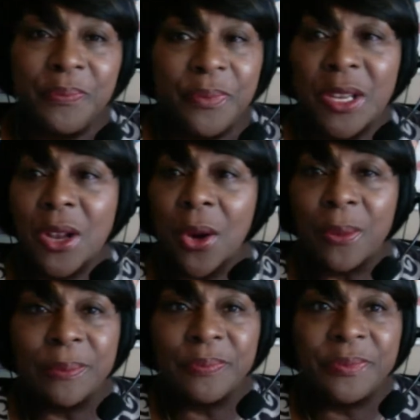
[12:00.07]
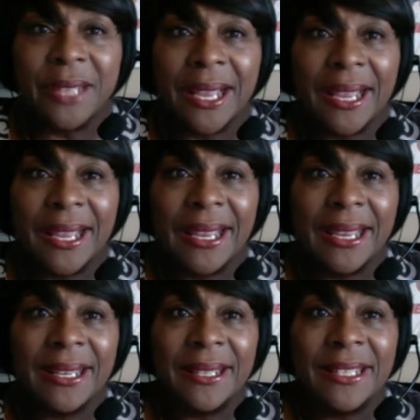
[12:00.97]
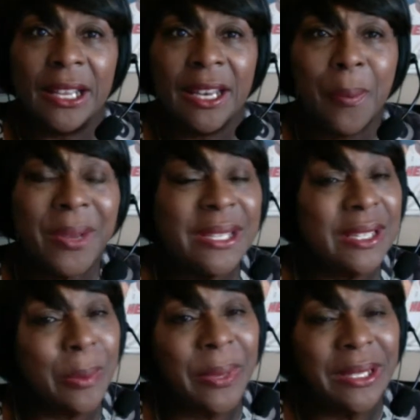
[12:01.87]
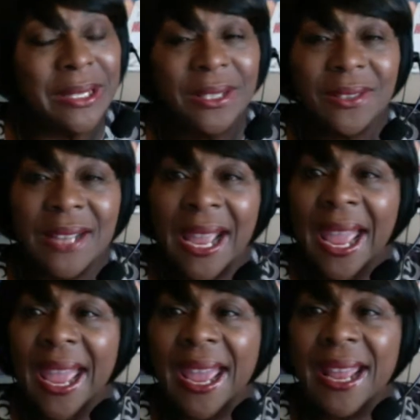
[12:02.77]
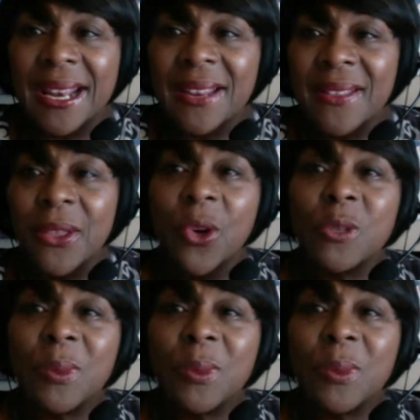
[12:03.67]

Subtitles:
you know, the Olympics is a big deal. And those